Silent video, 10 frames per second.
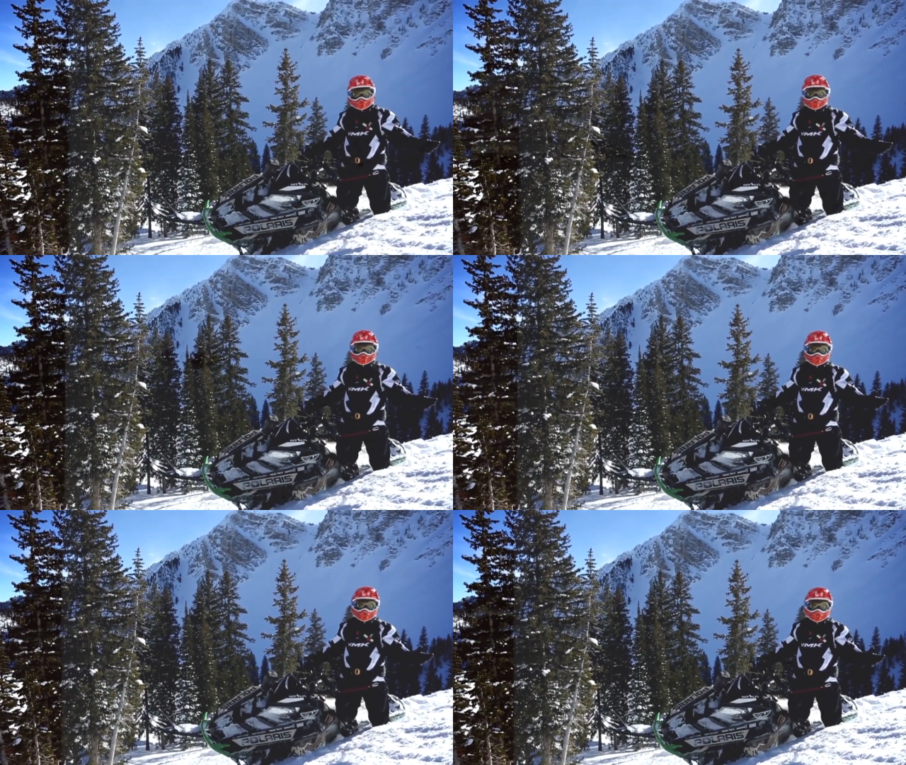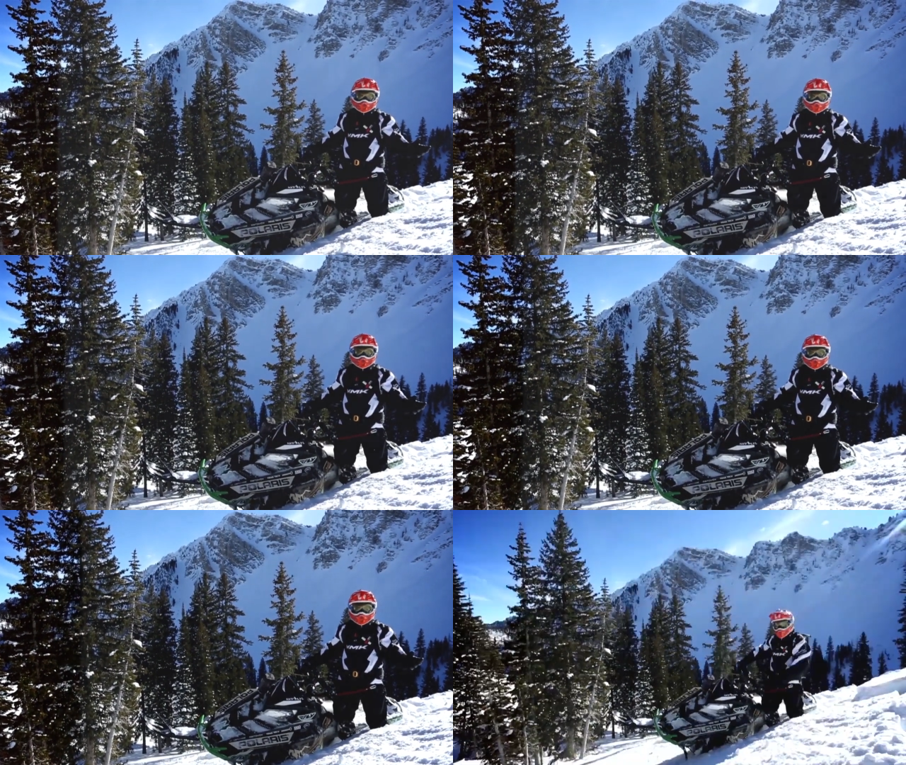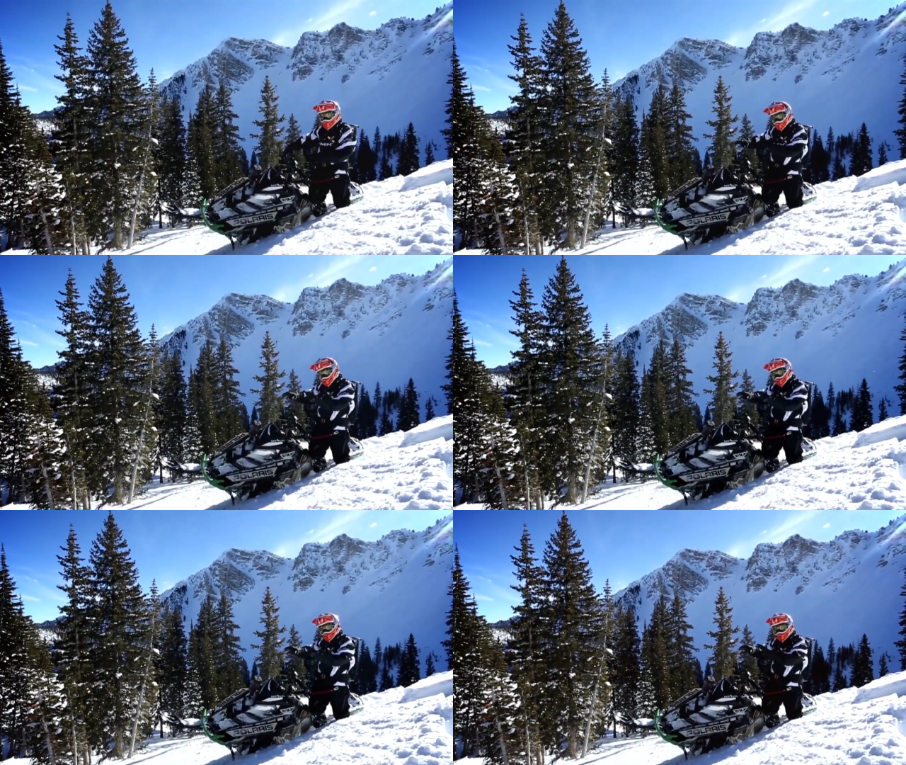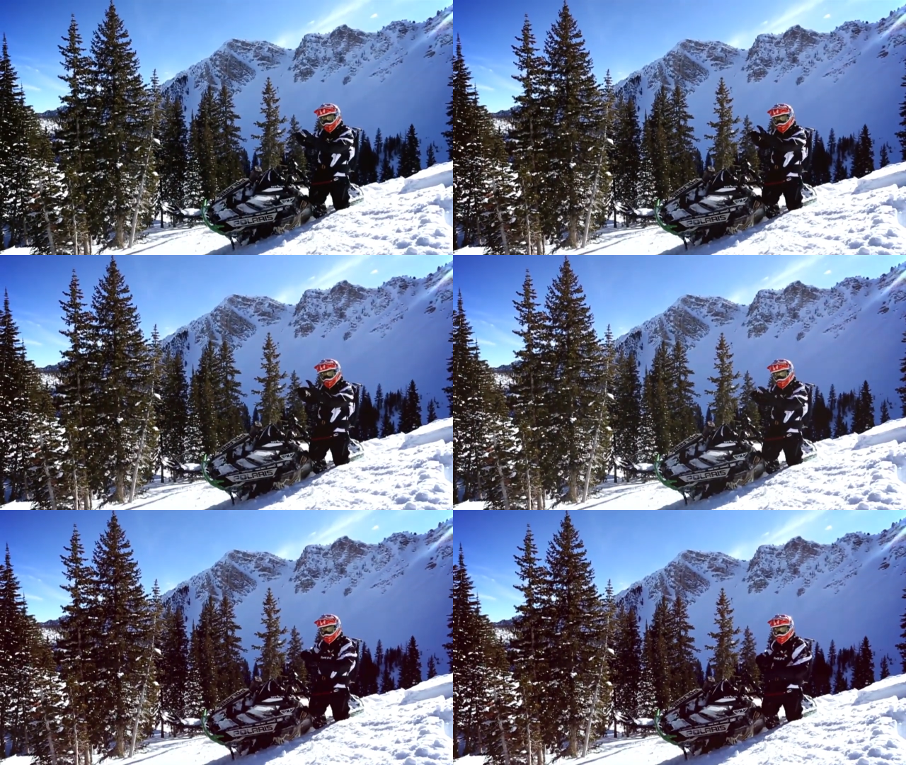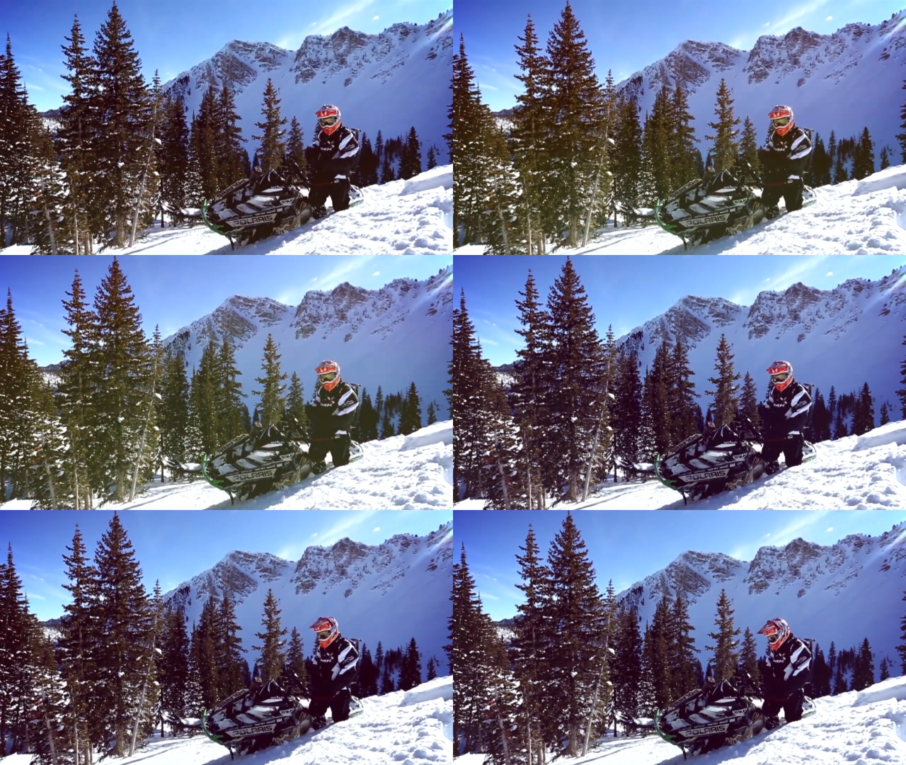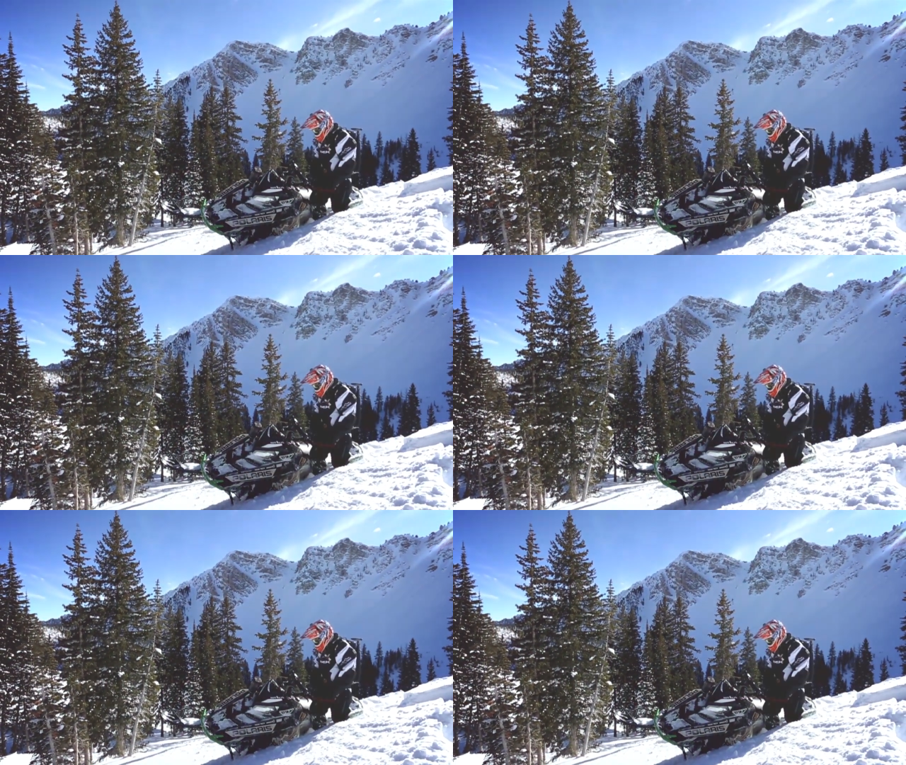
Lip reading: Nobody's mouth can be seen.